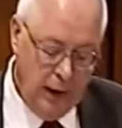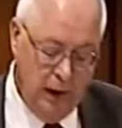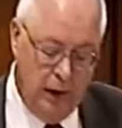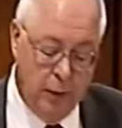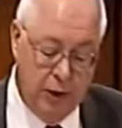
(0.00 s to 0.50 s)

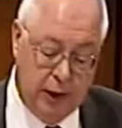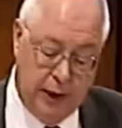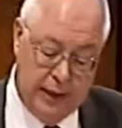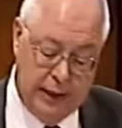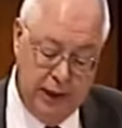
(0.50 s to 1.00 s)
The
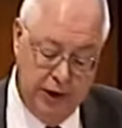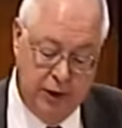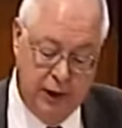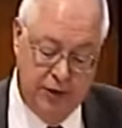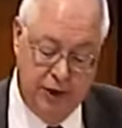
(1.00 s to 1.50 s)
modernisation
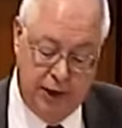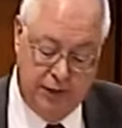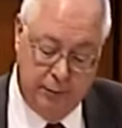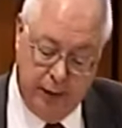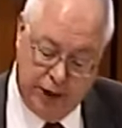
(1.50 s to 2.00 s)
and
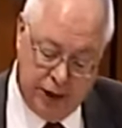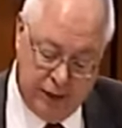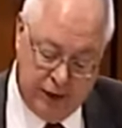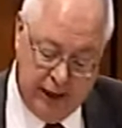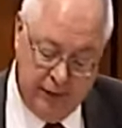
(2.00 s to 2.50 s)
transformation of
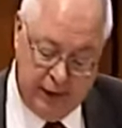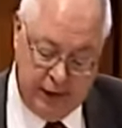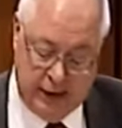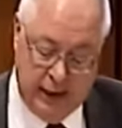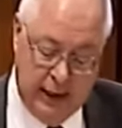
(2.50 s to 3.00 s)

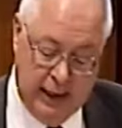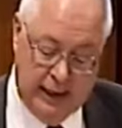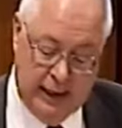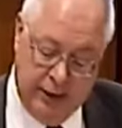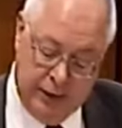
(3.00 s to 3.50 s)
services is
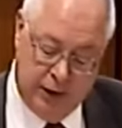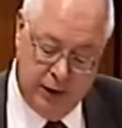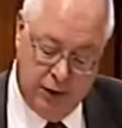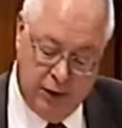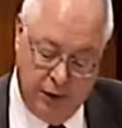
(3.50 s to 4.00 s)
evident
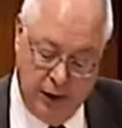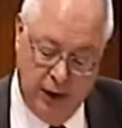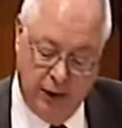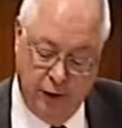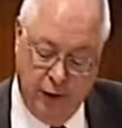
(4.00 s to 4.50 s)

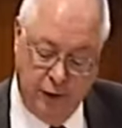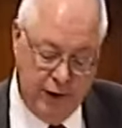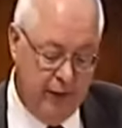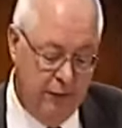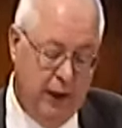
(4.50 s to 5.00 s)
throughout
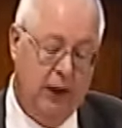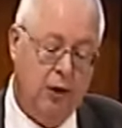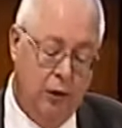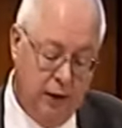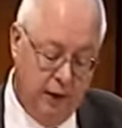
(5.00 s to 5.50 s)
every
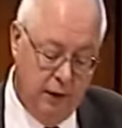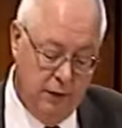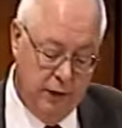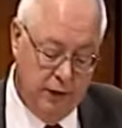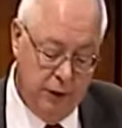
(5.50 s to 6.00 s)
corner of
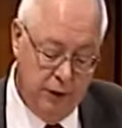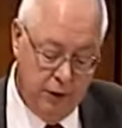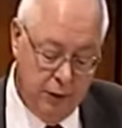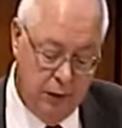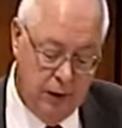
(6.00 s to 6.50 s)
our
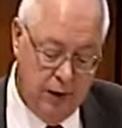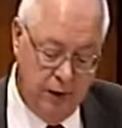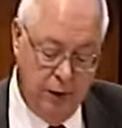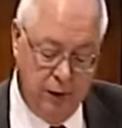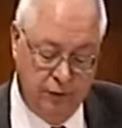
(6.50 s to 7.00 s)
council
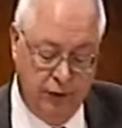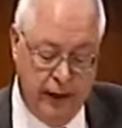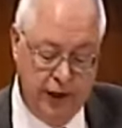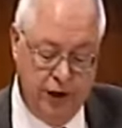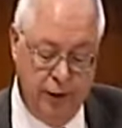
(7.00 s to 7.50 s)
through our
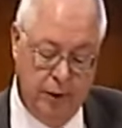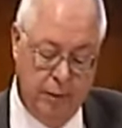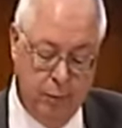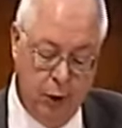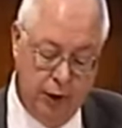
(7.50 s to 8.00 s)
flagship
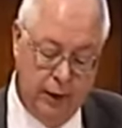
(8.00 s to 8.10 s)
Modern